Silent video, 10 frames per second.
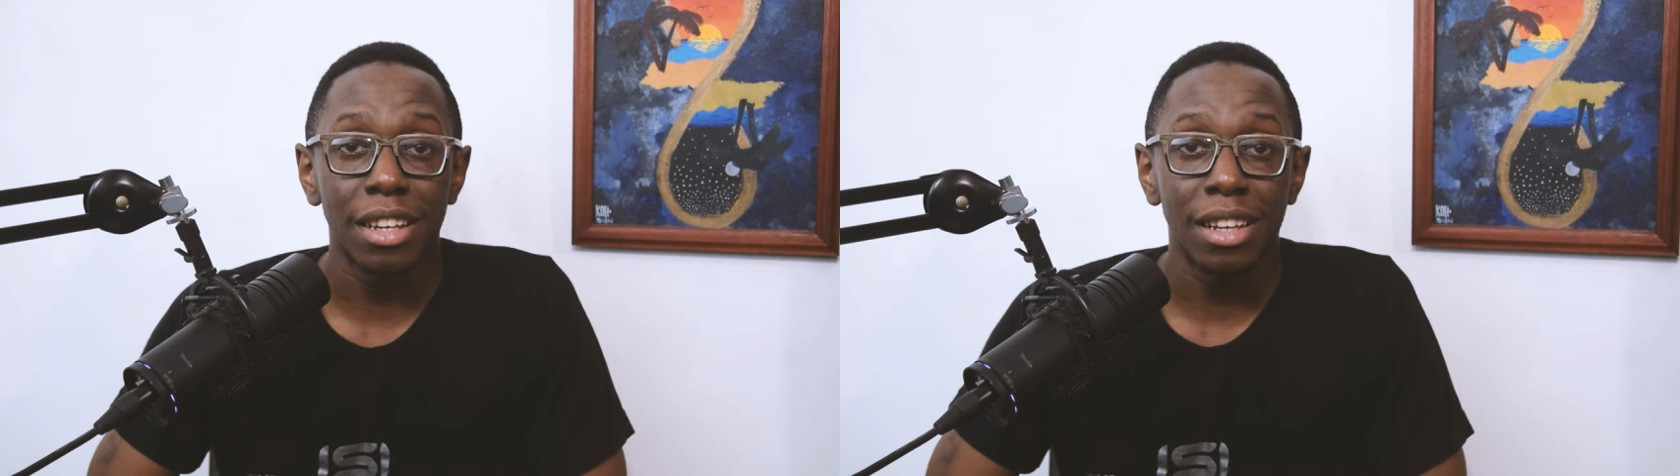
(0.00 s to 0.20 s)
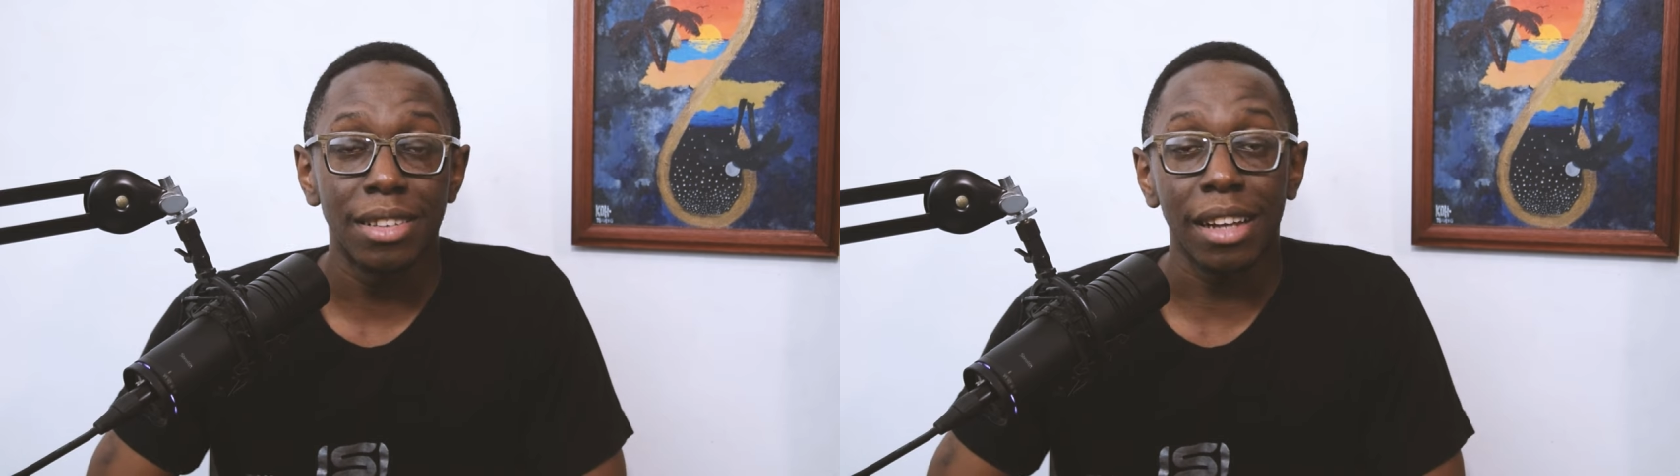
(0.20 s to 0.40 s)

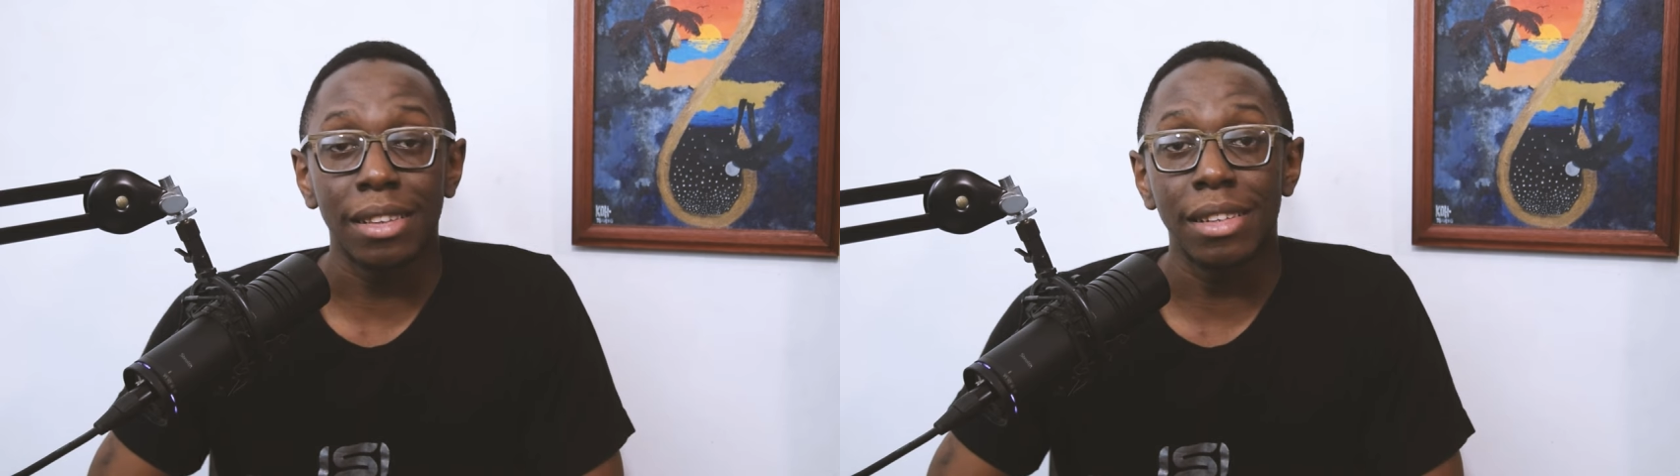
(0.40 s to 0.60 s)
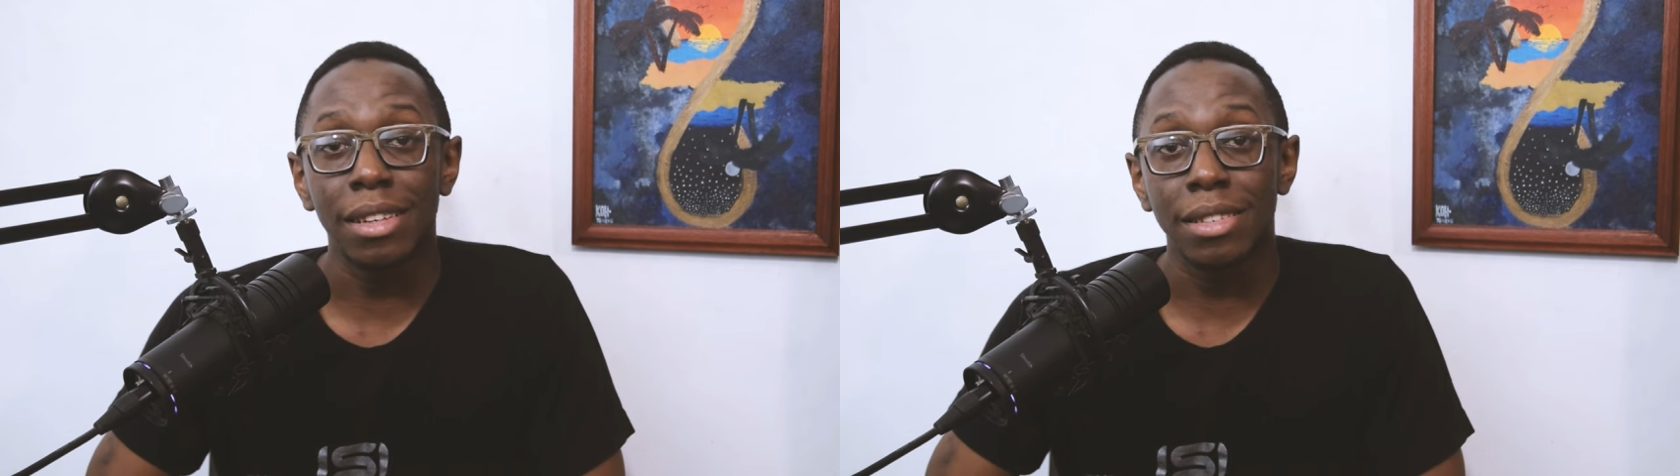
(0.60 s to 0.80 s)
Not
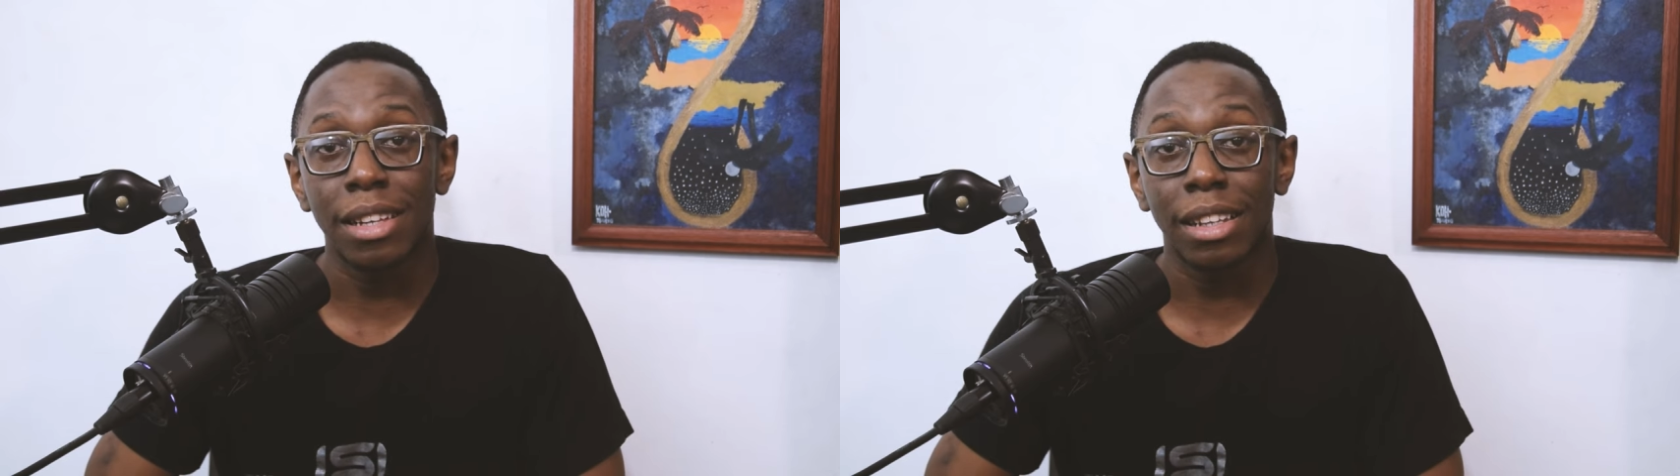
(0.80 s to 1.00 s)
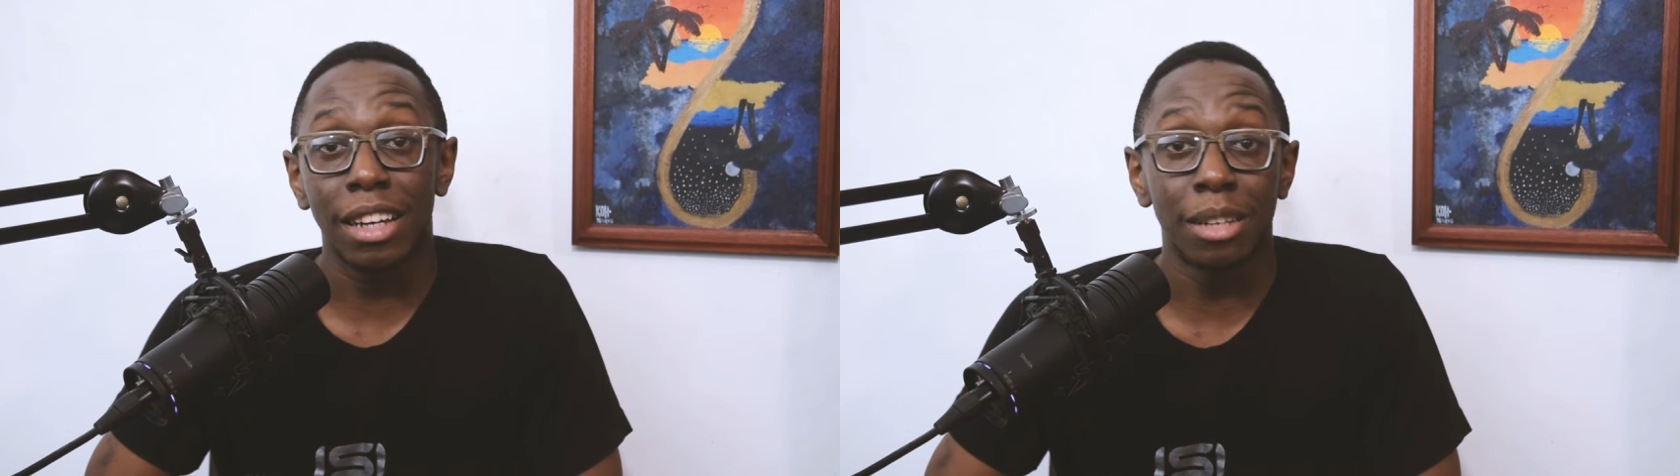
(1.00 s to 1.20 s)
things
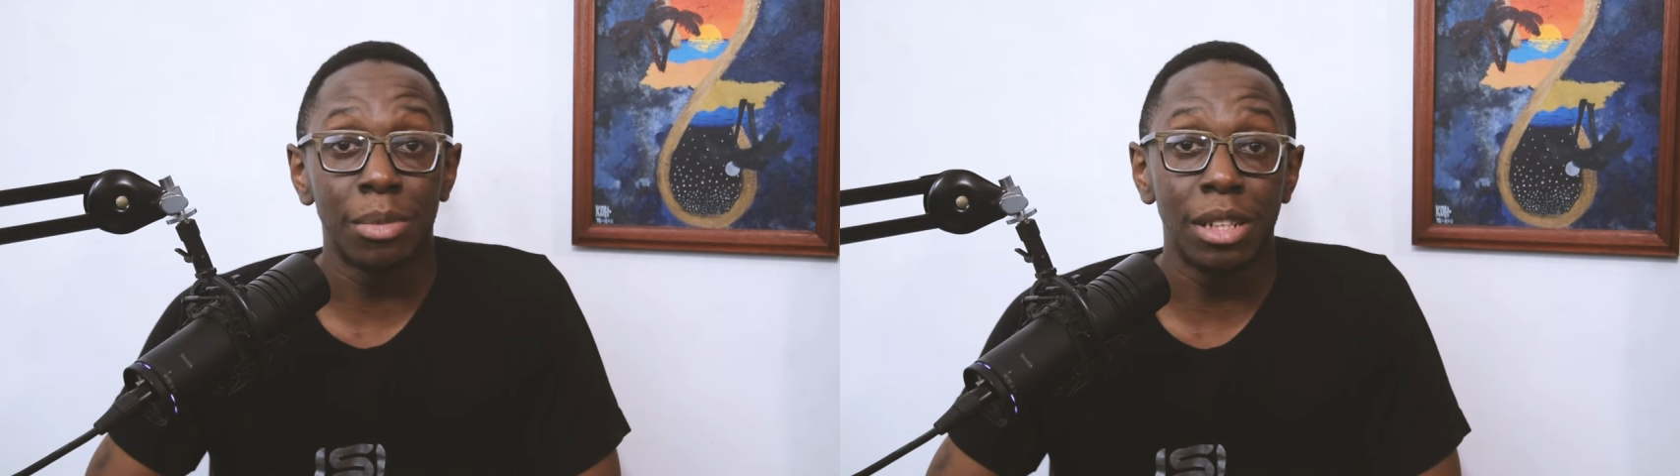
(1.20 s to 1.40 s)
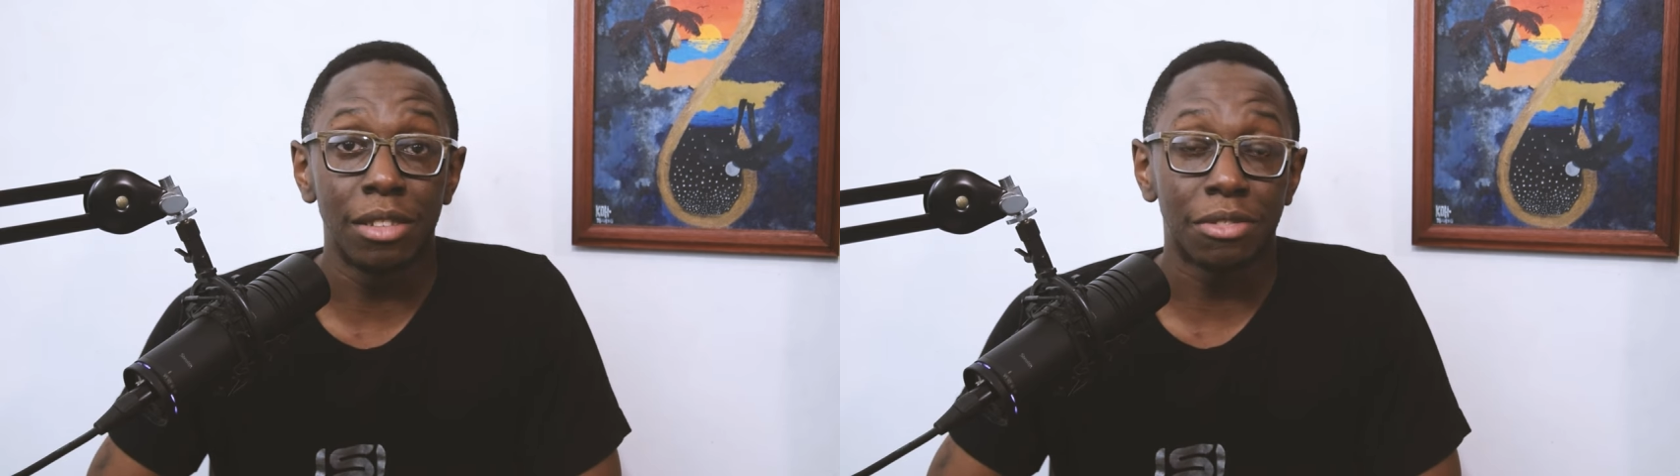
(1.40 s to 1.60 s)
that can be
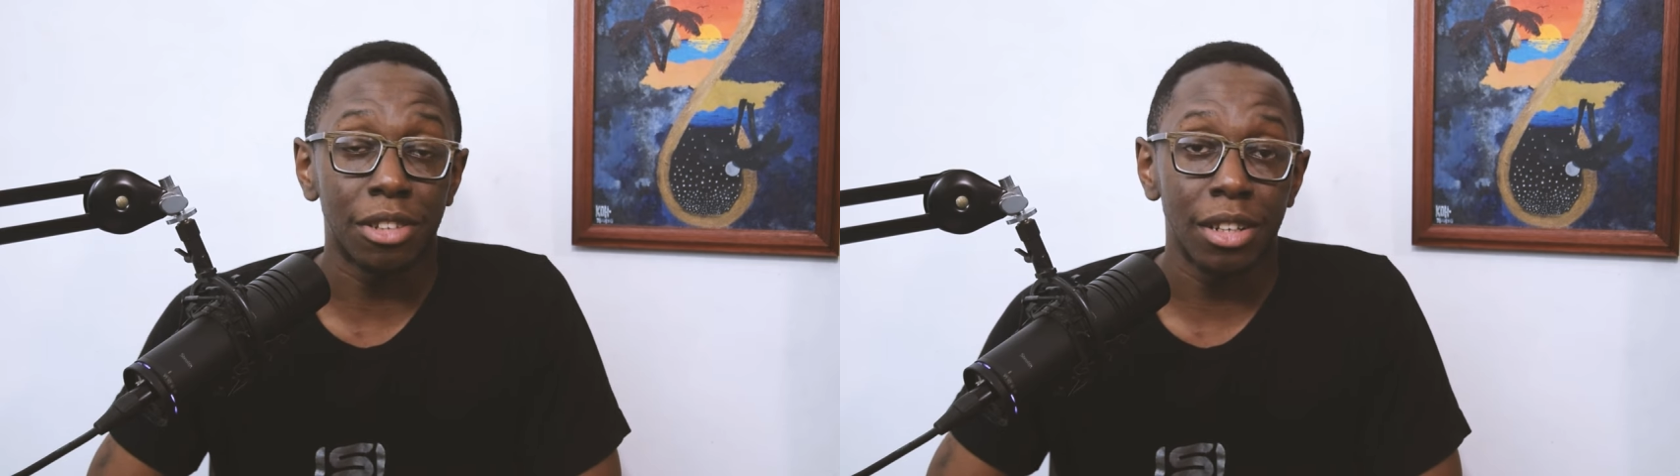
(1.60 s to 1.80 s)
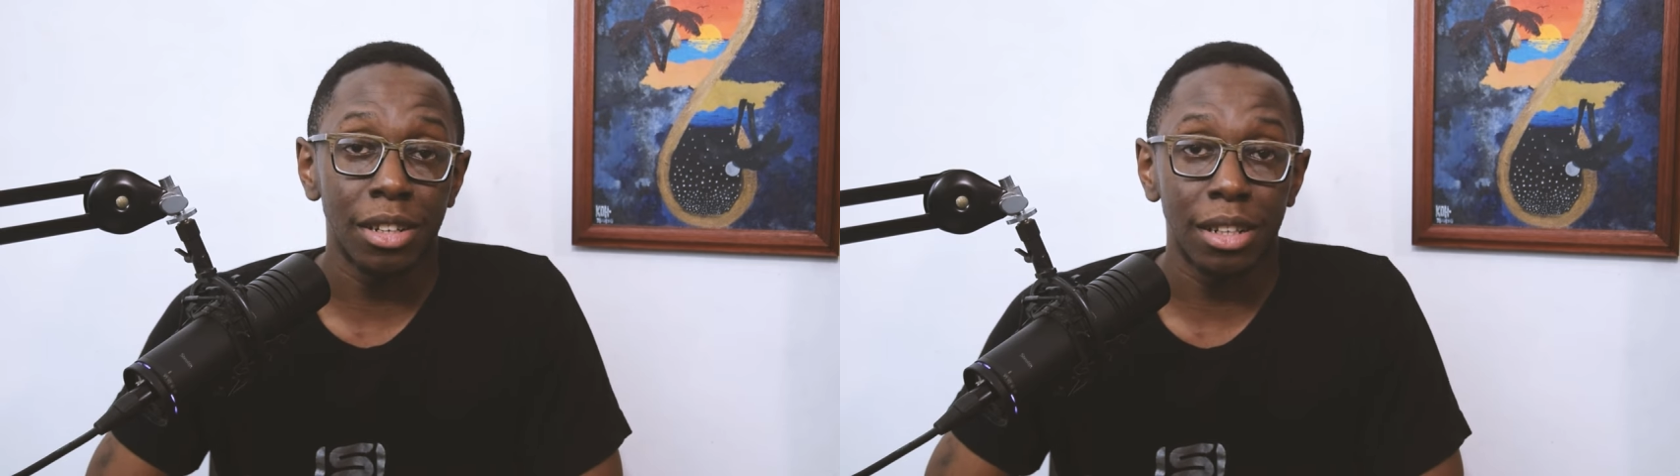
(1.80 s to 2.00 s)

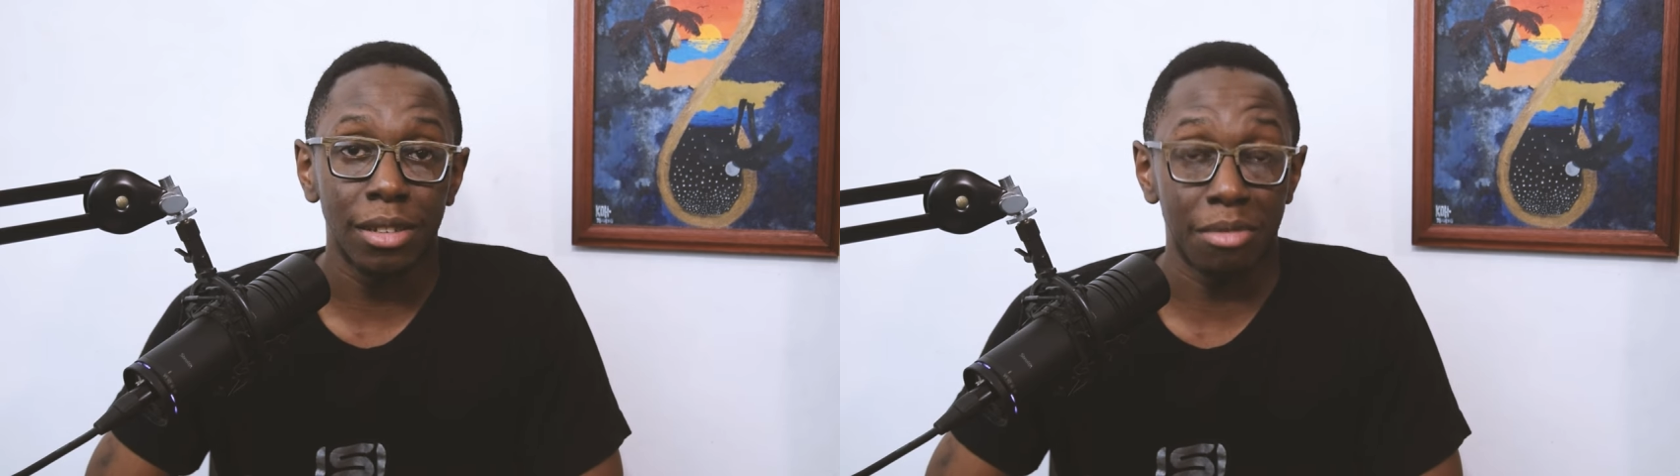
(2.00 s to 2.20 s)
deferred and